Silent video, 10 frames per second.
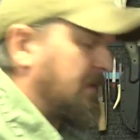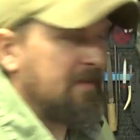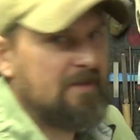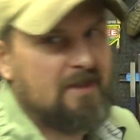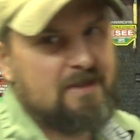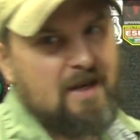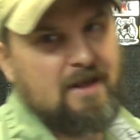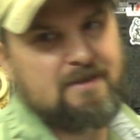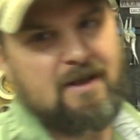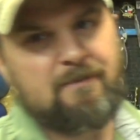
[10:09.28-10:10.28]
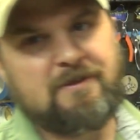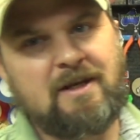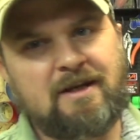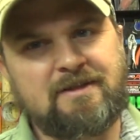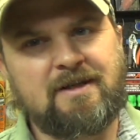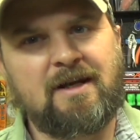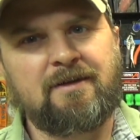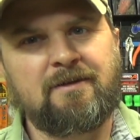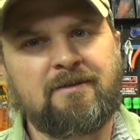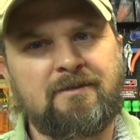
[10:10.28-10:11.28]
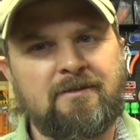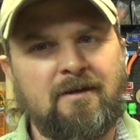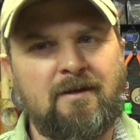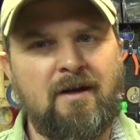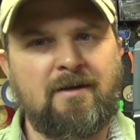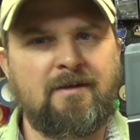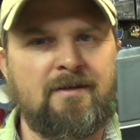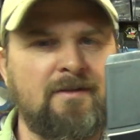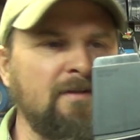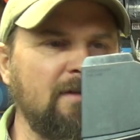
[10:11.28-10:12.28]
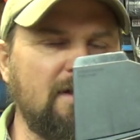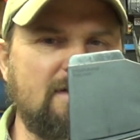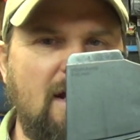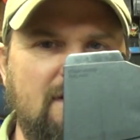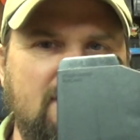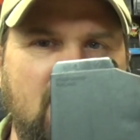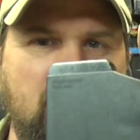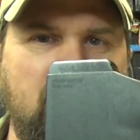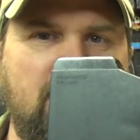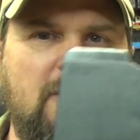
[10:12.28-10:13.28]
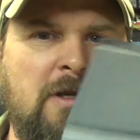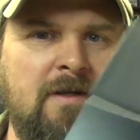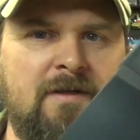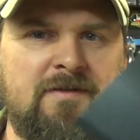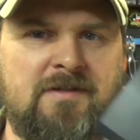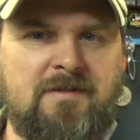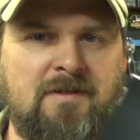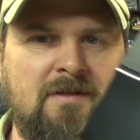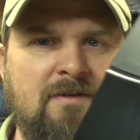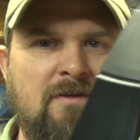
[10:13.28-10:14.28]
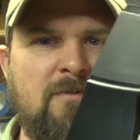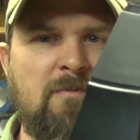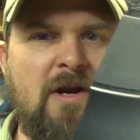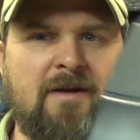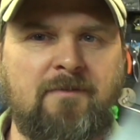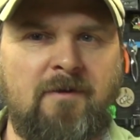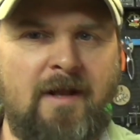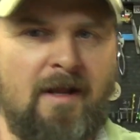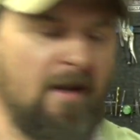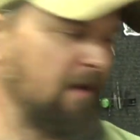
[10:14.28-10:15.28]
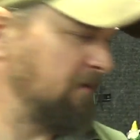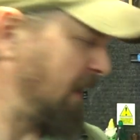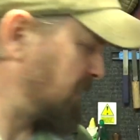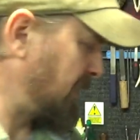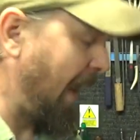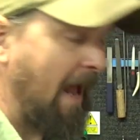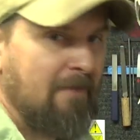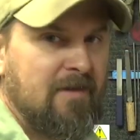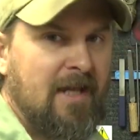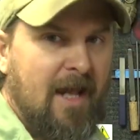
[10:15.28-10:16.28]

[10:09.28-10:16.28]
this is the exact same as the X10, alright? Exact same thing, just the Gerber branded one. I don't actually have an